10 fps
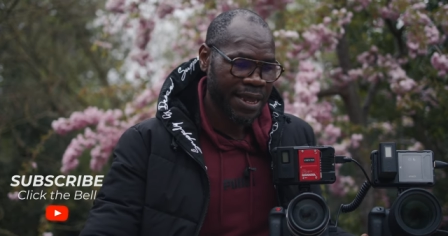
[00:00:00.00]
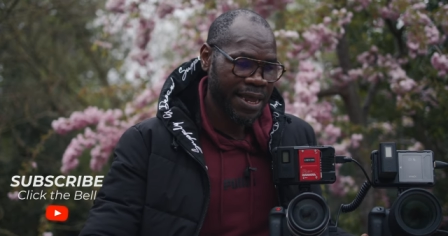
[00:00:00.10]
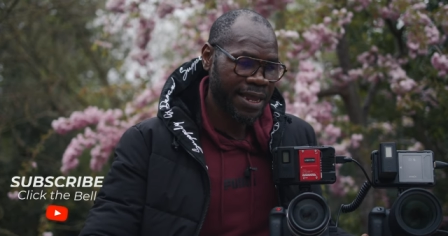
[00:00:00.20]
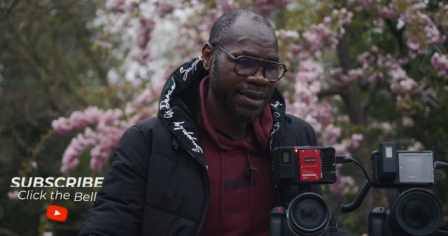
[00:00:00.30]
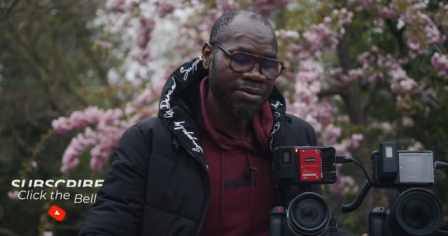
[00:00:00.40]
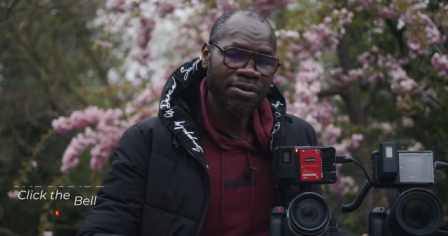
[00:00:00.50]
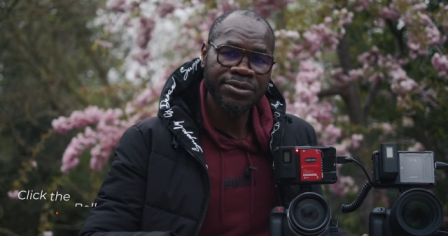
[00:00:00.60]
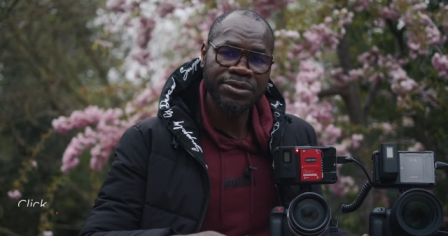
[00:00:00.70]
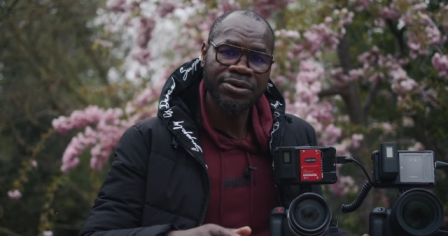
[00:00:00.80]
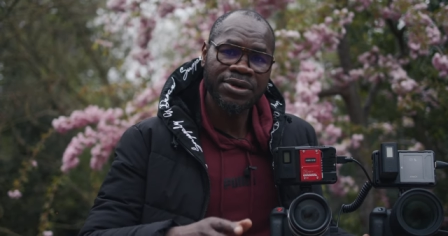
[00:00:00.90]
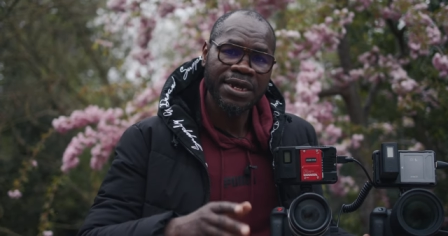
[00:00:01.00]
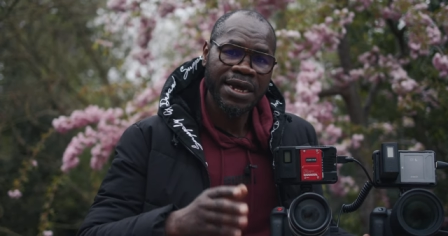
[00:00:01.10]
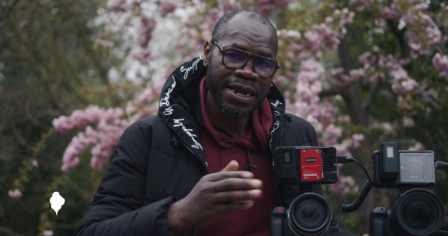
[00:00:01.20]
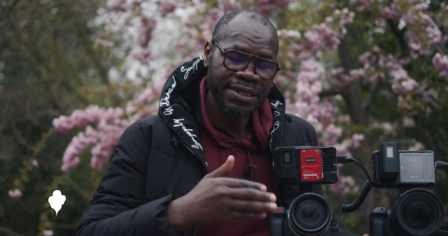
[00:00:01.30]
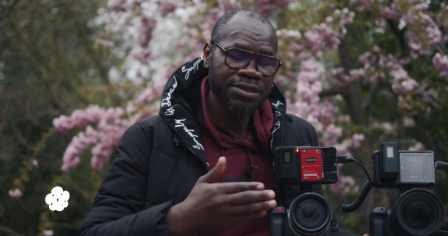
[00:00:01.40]
And also,
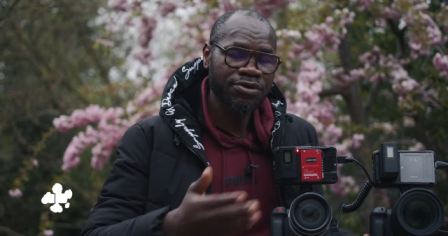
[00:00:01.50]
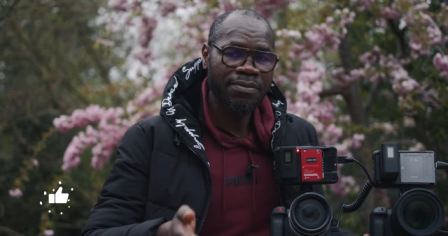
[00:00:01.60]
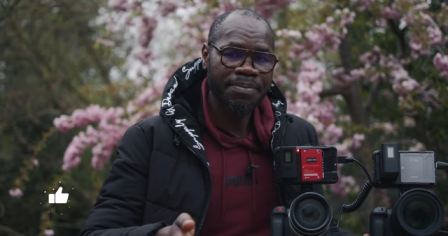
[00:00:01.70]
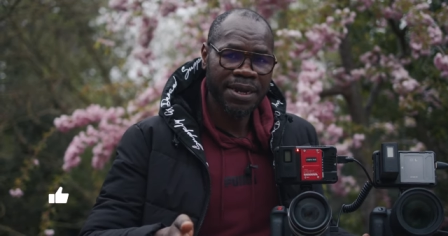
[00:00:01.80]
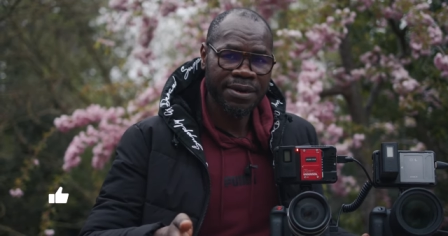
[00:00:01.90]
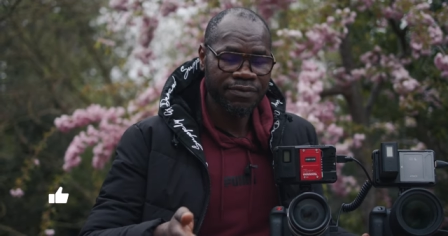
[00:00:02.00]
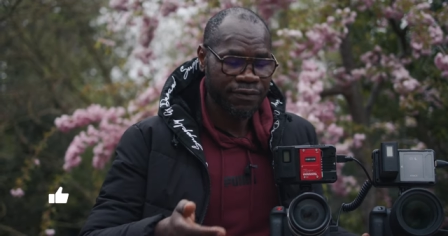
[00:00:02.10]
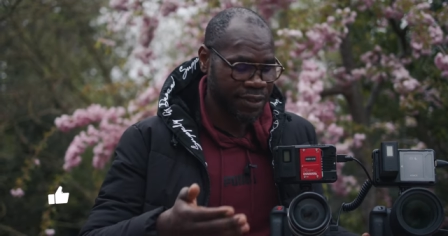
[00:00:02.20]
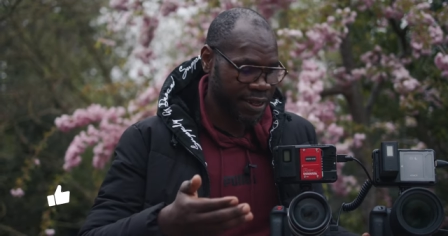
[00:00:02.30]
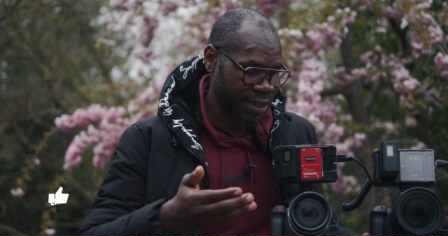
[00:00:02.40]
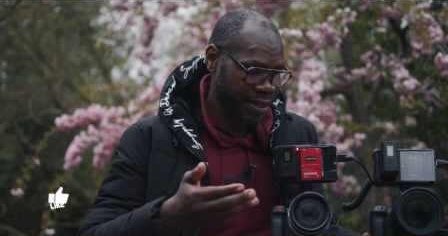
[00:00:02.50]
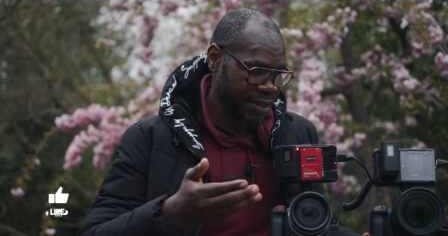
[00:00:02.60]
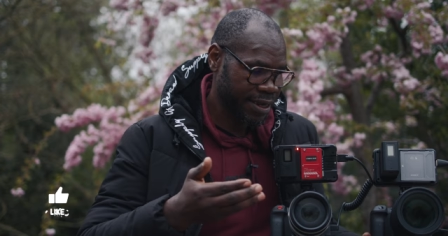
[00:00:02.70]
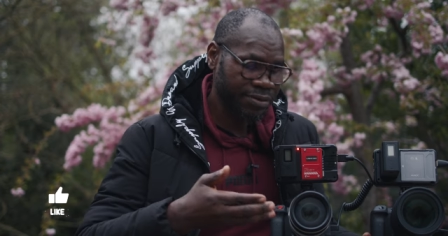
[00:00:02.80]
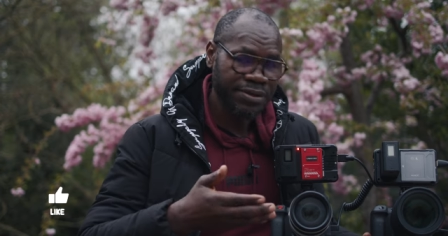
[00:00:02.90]
I did compare it with the
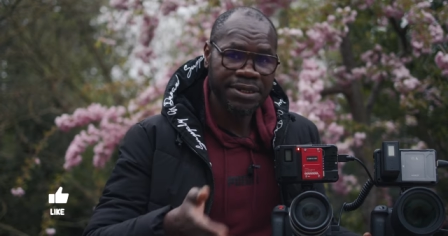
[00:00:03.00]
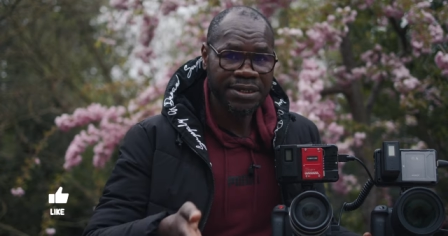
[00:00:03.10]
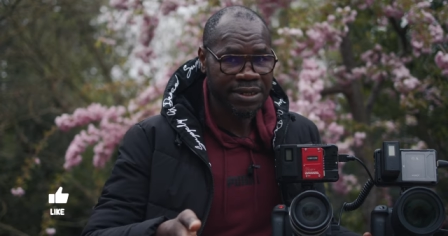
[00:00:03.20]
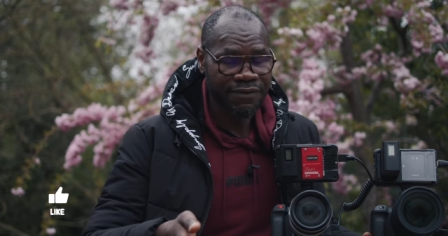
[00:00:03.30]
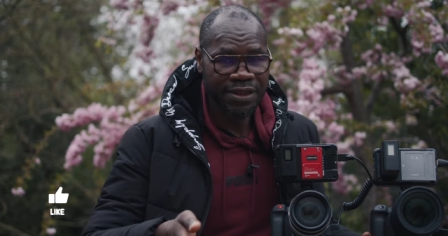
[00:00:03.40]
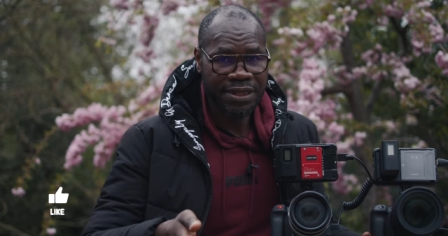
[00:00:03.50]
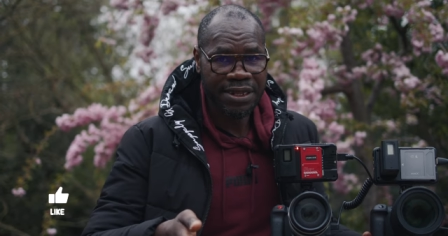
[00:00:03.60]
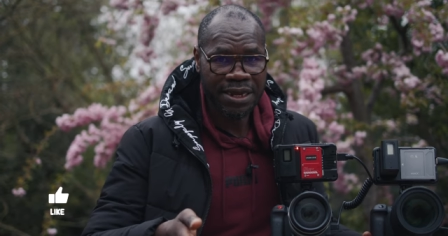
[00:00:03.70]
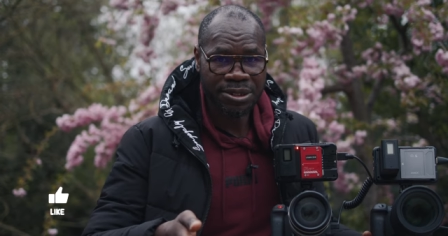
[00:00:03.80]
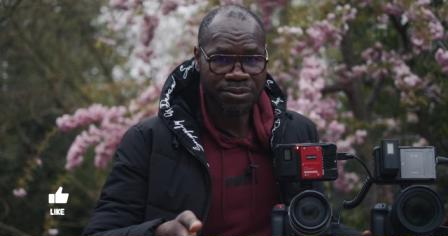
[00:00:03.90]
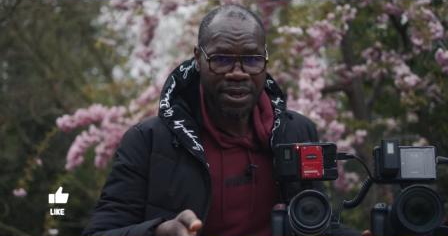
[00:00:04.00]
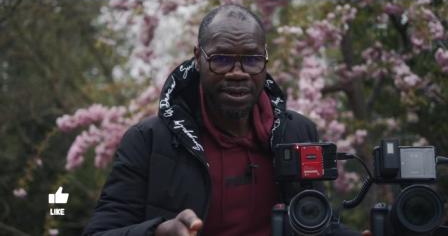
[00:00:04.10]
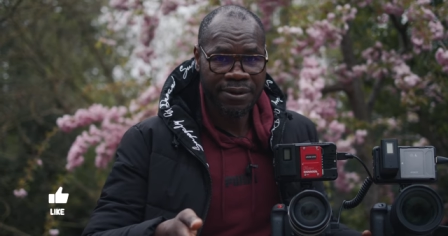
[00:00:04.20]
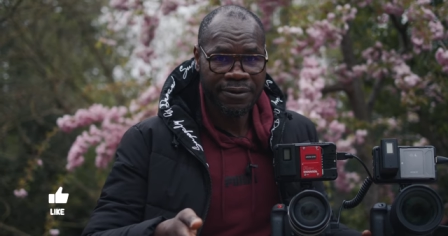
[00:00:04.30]
Canon C70 as well,